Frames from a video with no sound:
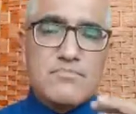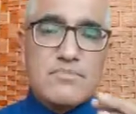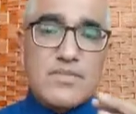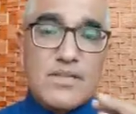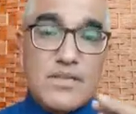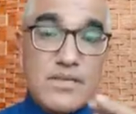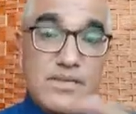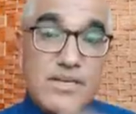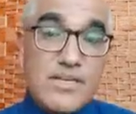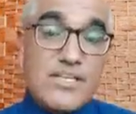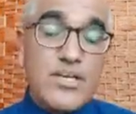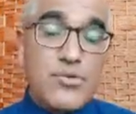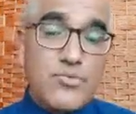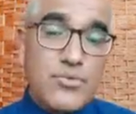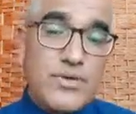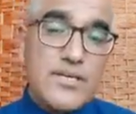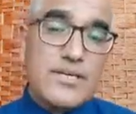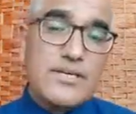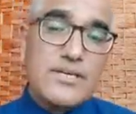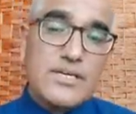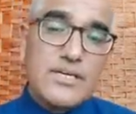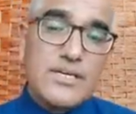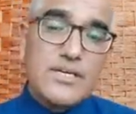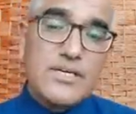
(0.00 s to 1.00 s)
Another
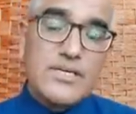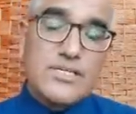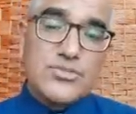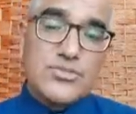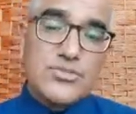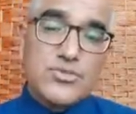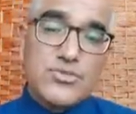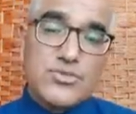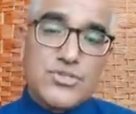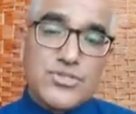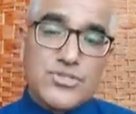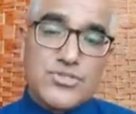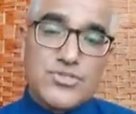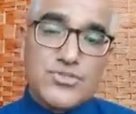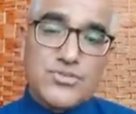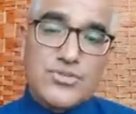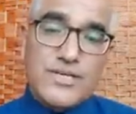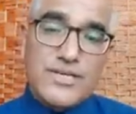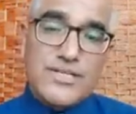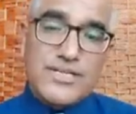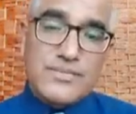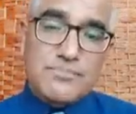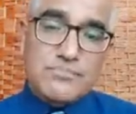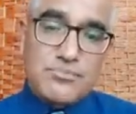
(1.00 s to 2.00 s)
way to control
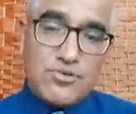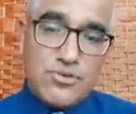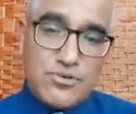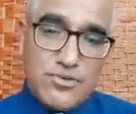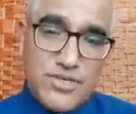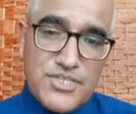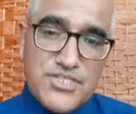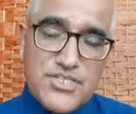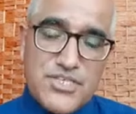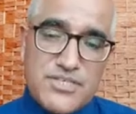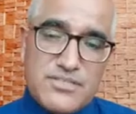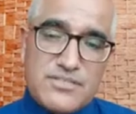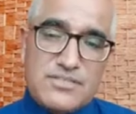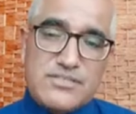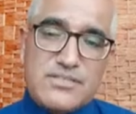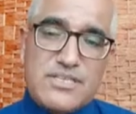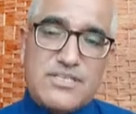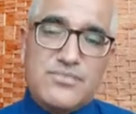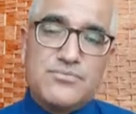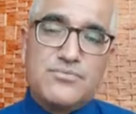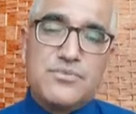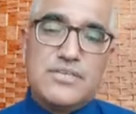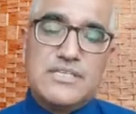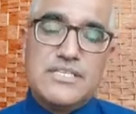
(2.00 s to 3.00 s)
any progression,
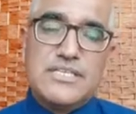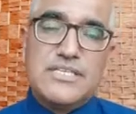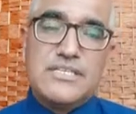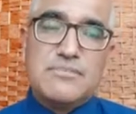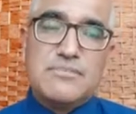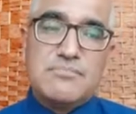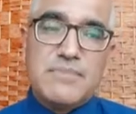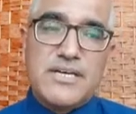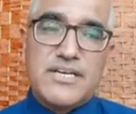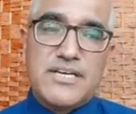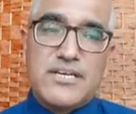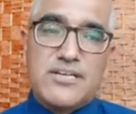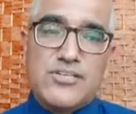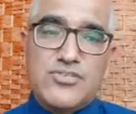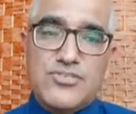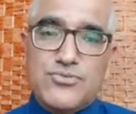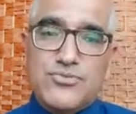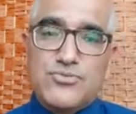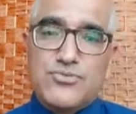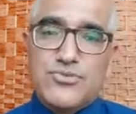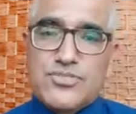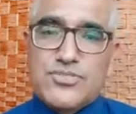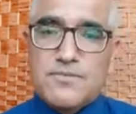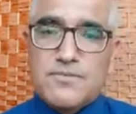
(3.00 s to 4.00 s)
then we need medical shoes